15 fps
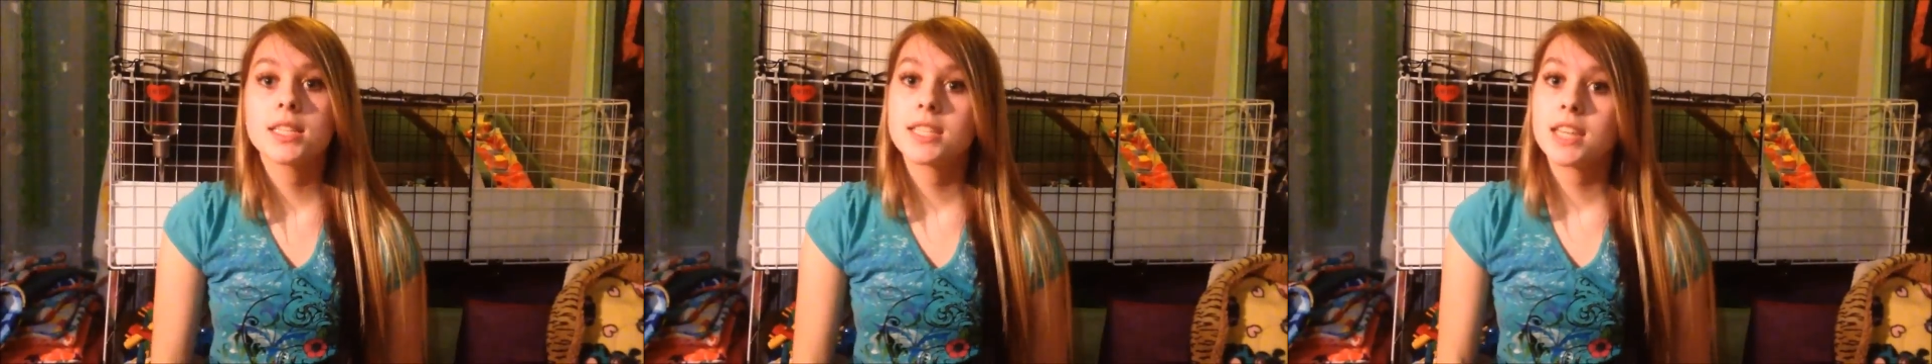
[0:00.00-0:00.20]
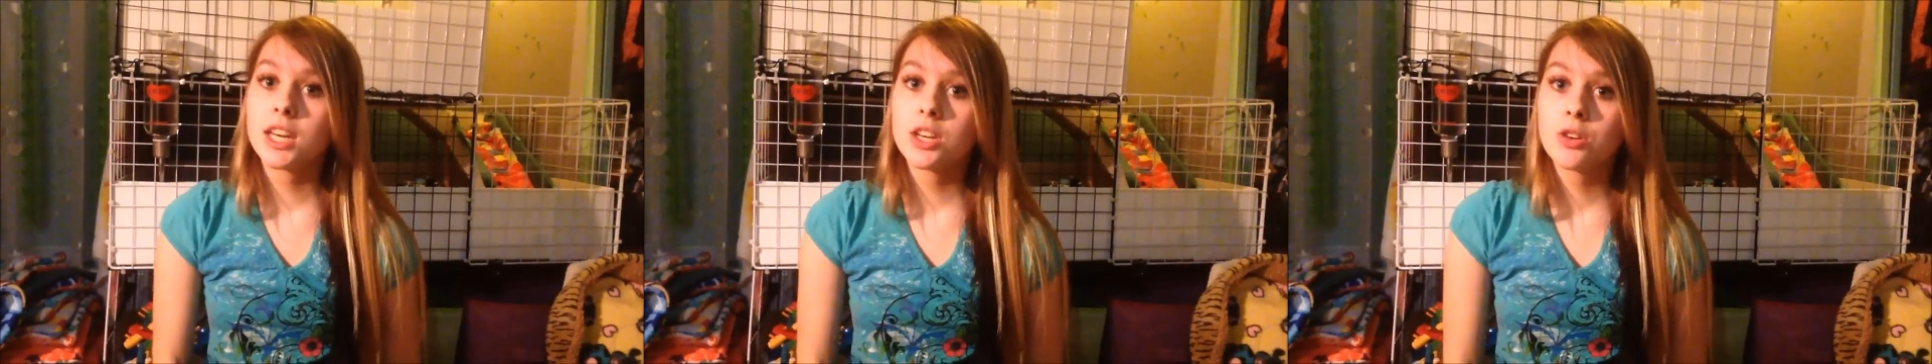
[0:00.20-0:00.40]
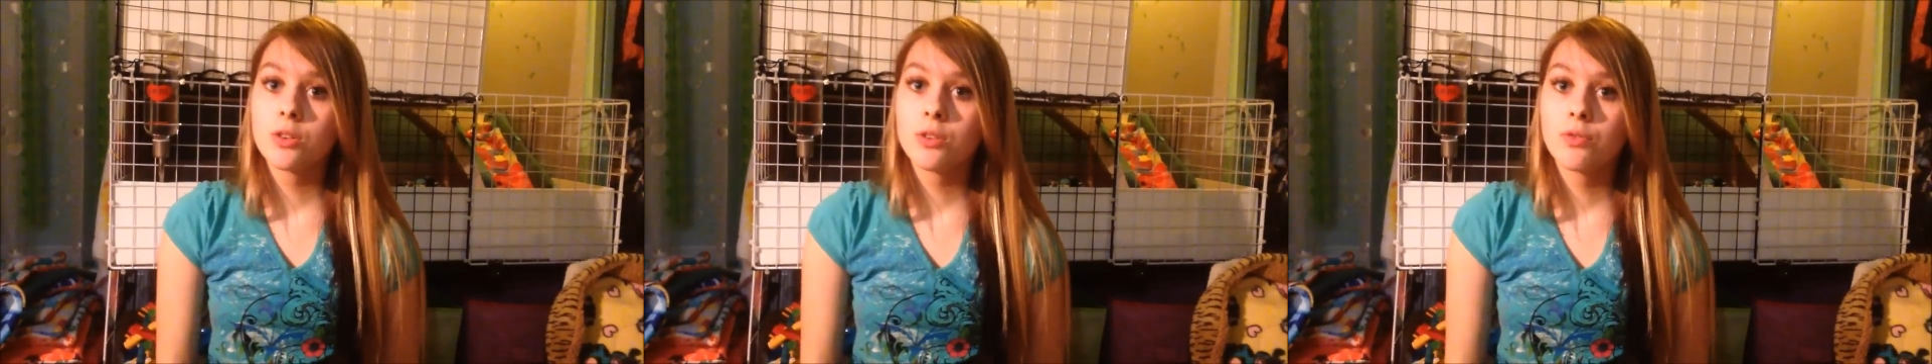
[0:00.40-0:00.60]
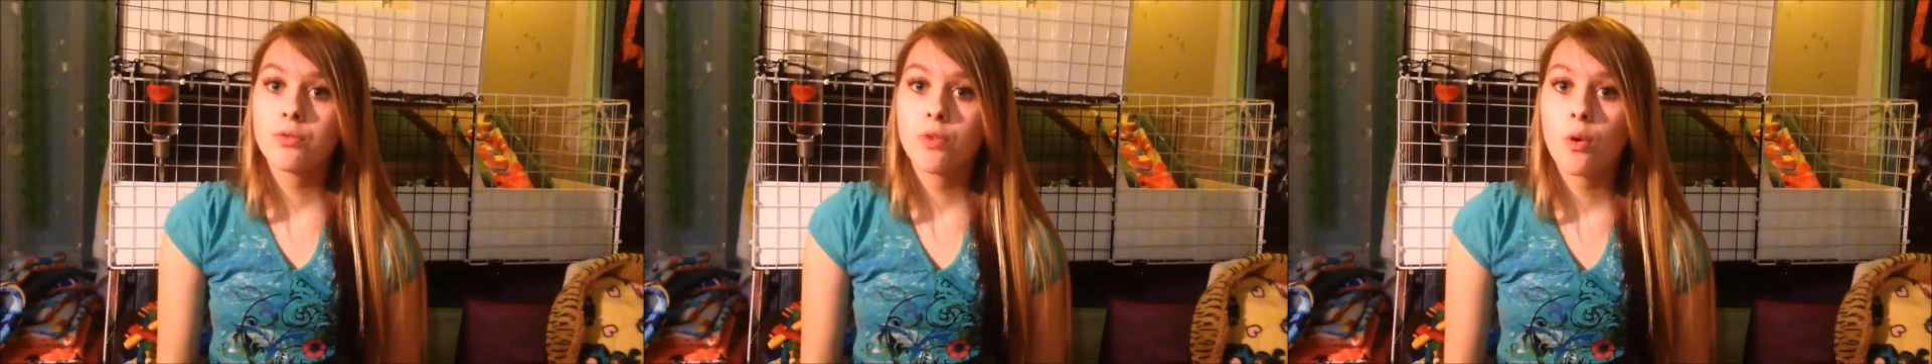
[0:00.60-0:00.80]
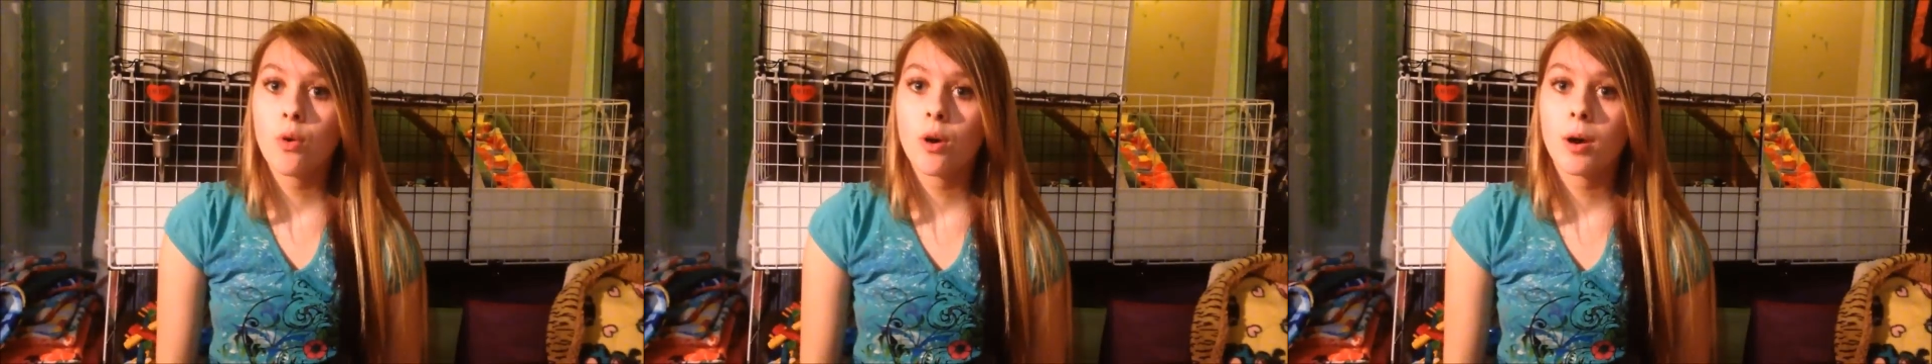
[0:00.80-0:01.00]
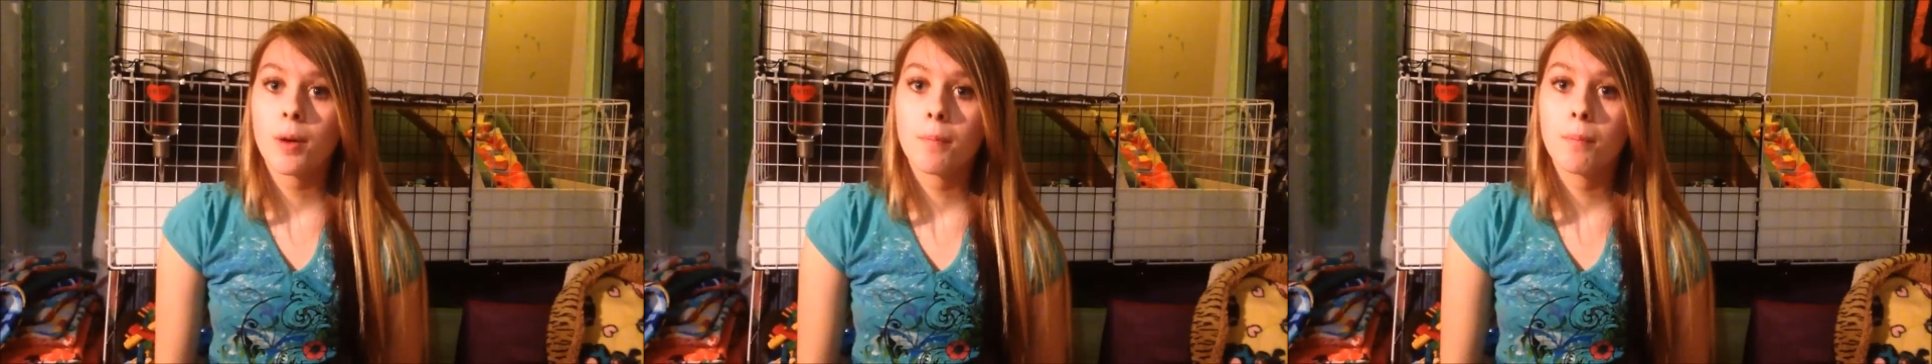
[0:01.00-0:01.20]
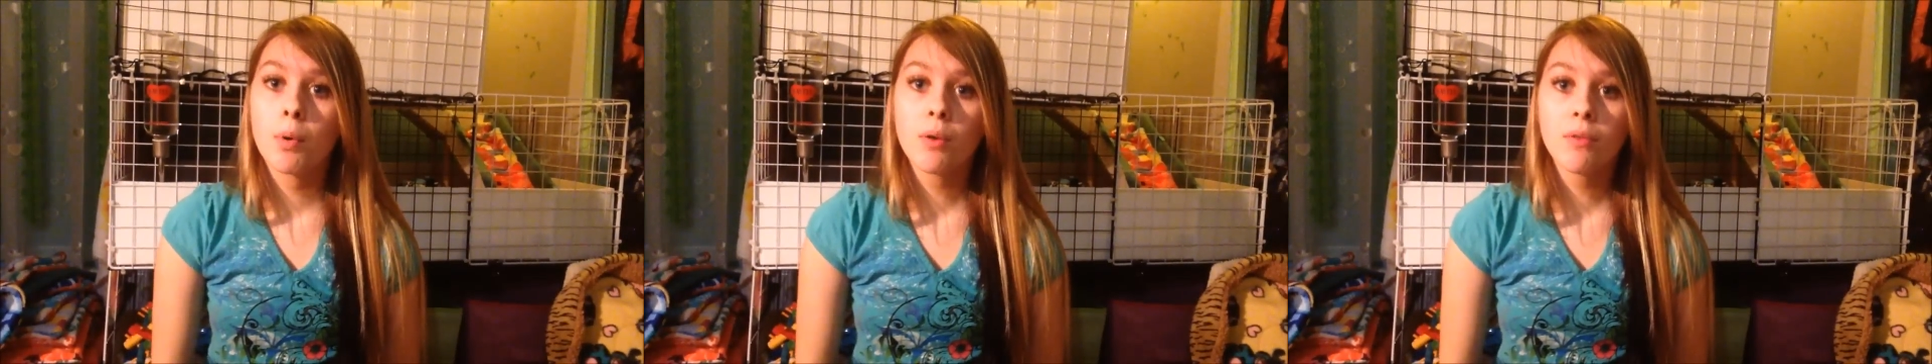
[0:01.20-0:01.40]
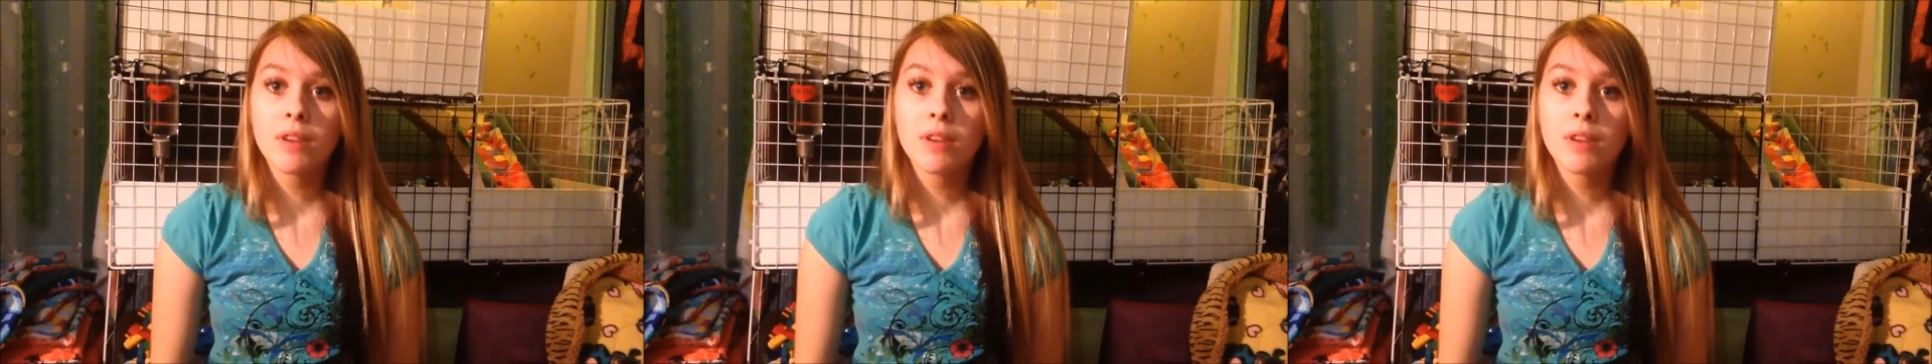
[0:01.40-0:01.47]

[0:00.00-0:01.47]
stay tuned for more